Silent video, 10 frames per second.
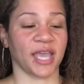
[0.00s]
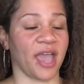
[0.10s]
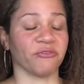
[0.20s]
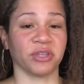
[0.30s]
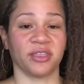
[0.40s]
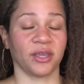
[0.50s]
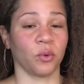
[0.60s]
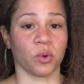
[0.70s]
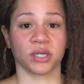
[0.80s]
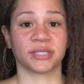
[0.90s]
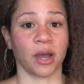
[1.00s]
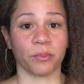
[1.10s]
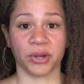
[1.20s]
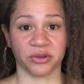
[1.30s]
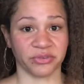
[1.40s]
Everything worked
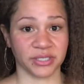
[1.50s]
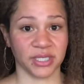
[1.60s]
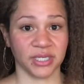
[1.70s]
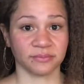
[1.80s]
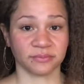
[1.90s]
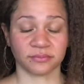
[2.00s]
out perfectly.